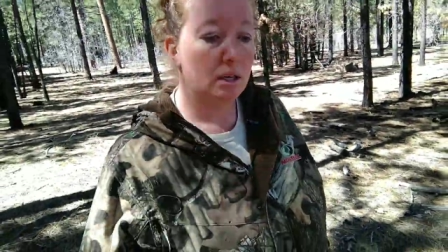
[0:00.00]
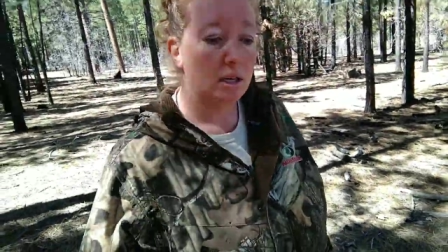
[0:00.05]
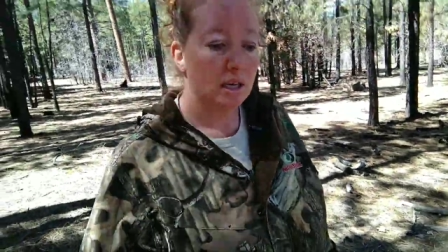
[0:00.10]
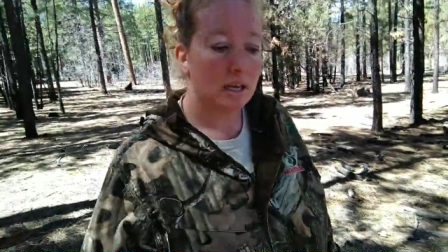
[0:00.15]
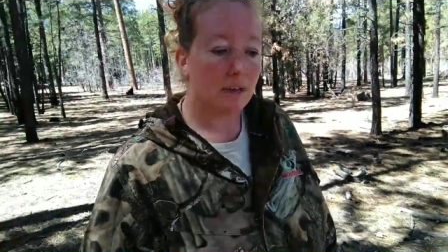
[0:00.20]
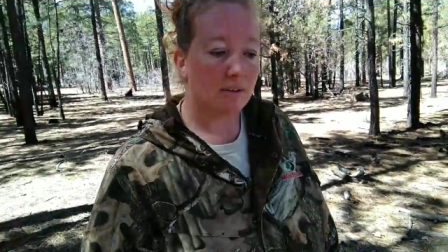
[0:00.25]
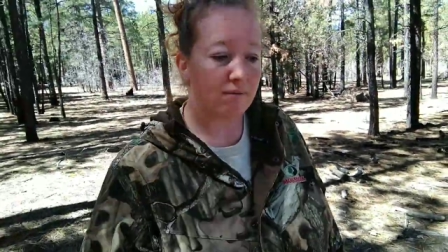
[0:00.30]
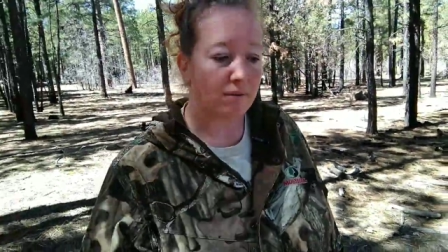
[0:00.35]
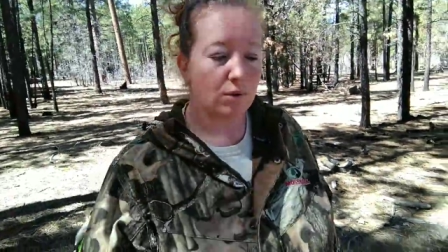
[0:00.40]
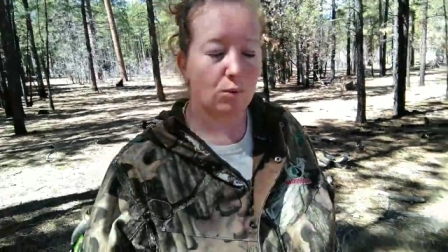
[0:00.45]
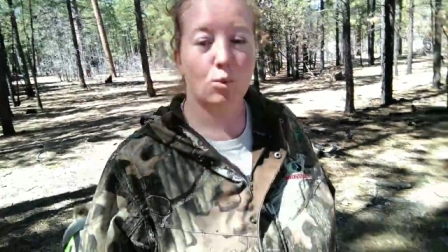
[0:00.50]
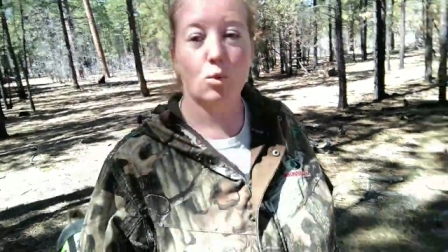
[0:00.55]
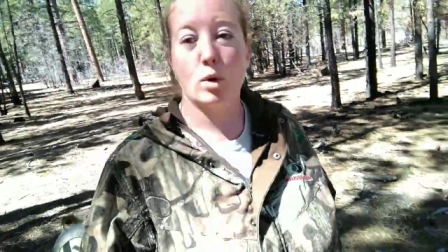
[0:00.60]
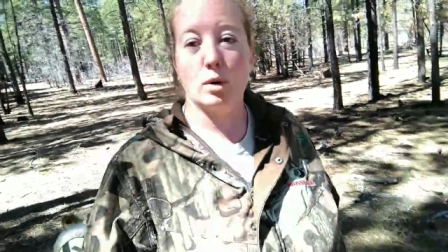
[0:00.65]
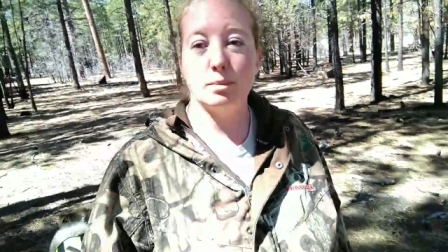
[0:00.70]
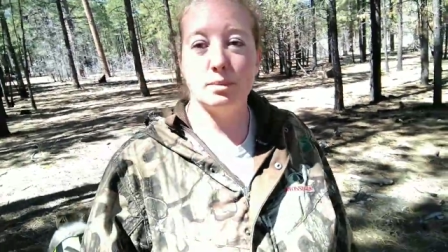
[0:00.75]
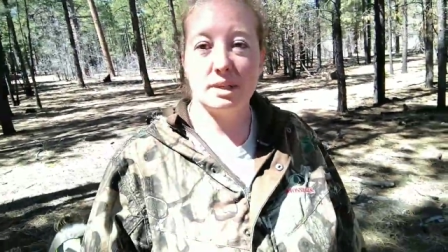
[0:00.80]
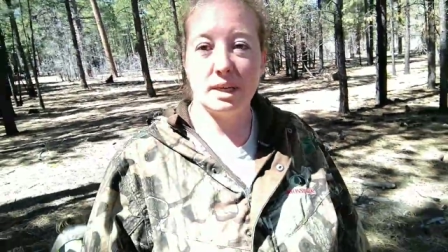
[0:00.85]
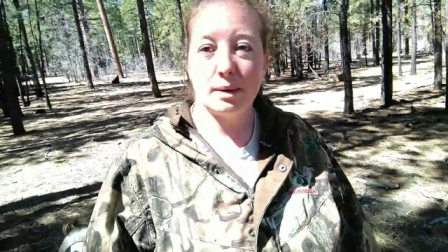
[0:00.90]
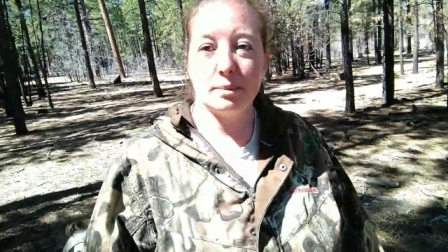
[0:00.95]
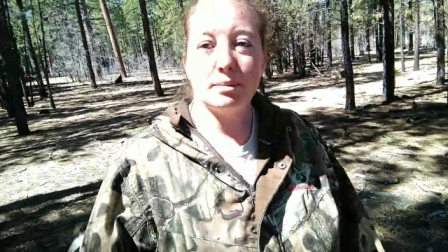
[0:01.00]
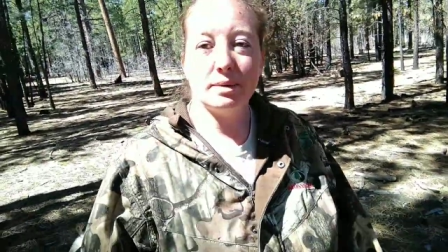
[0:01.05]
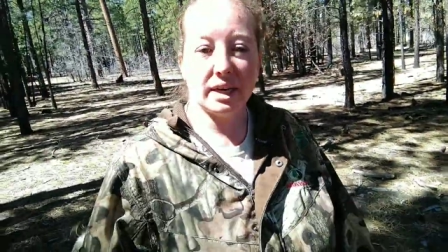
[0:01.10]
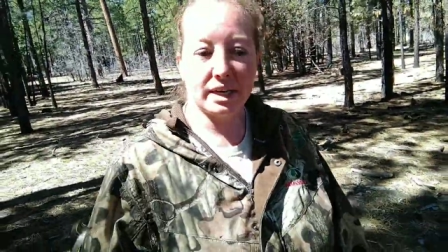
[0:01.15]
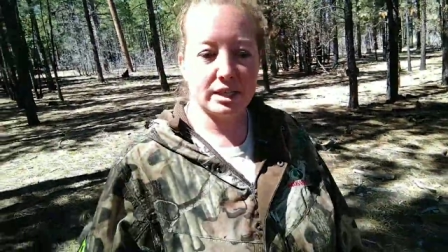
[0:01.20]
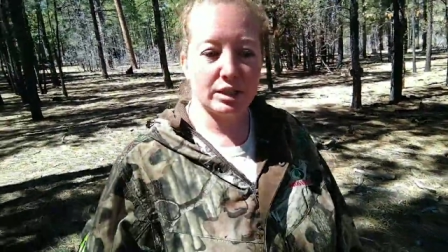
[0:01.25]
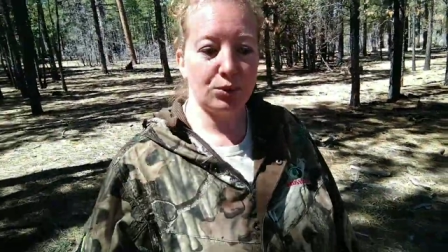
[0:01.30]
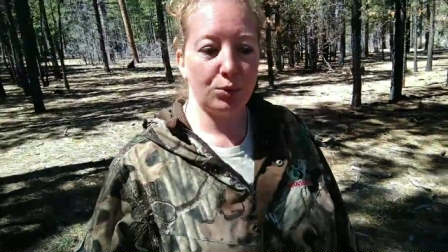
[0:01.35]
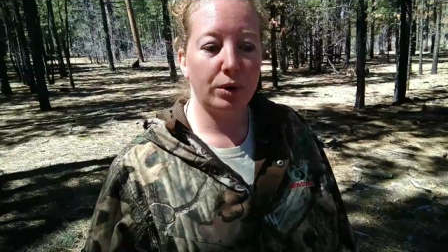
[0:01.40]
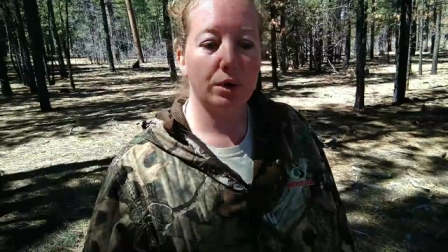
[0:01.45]
if it warms up
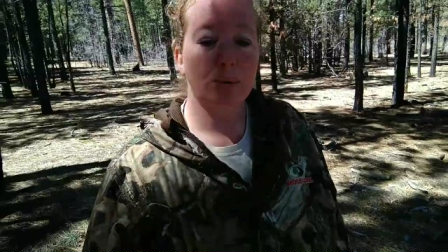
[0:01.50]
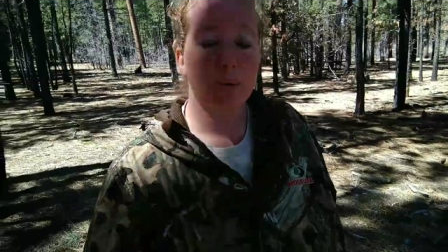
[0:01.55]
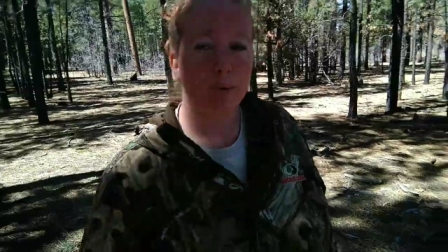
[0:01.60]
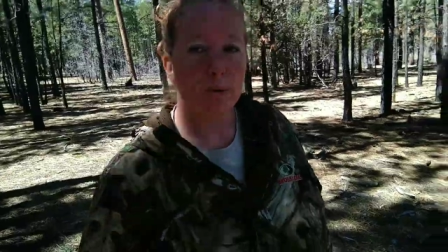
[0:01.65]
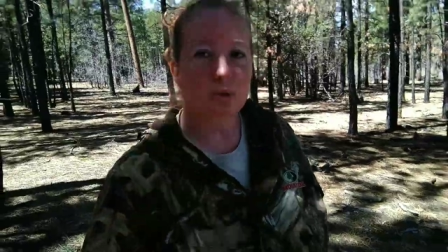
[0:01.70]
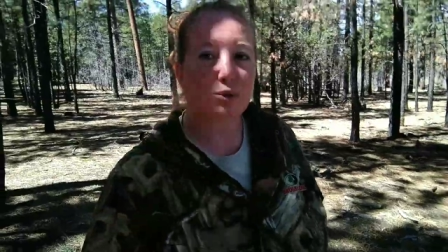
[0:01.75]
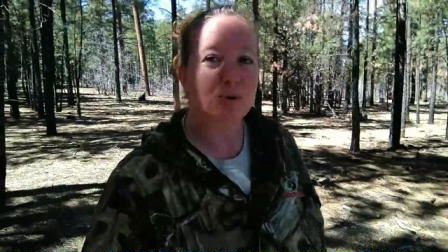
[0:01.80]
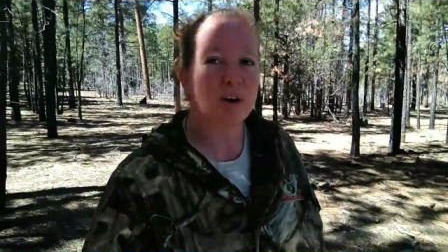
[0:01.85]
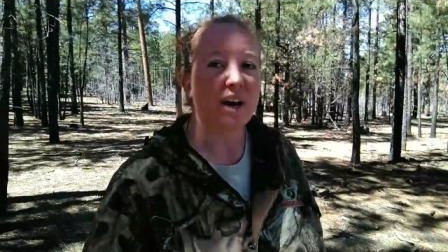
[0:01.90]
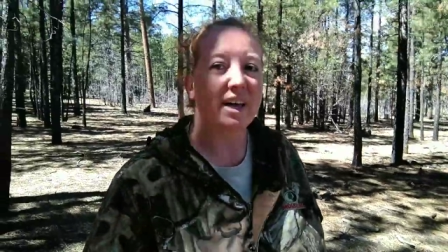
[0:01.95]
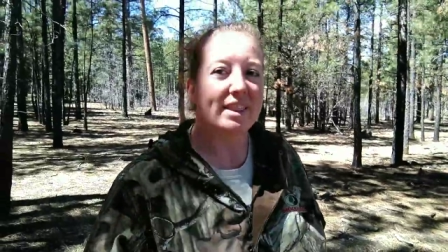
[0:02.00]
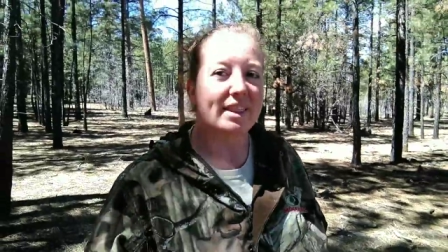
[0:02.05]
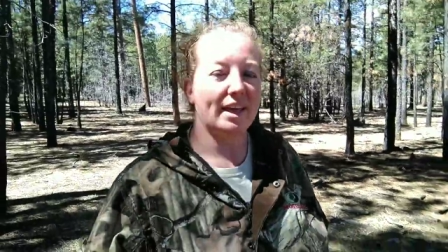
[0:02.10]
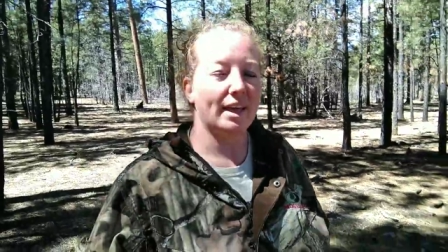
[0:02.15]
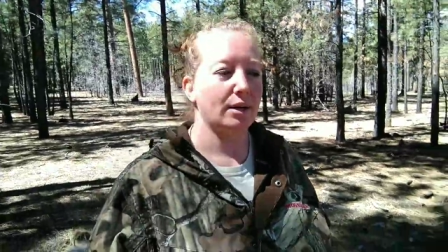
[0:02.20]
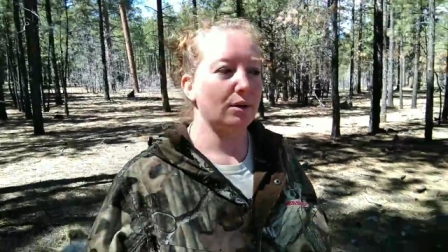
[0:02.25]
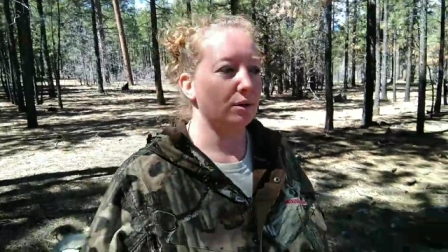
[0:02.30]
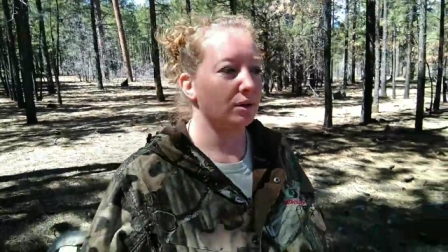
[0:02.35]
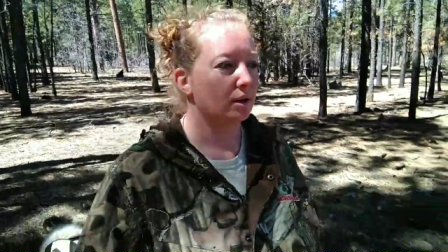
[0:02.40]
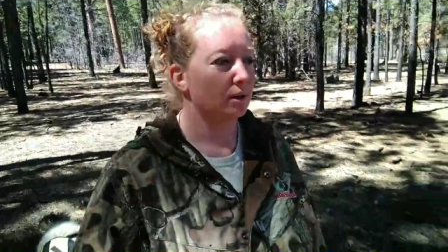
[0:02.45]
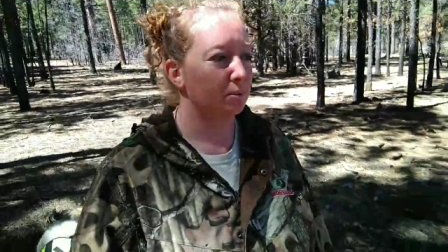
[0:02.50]
next week, we'll try then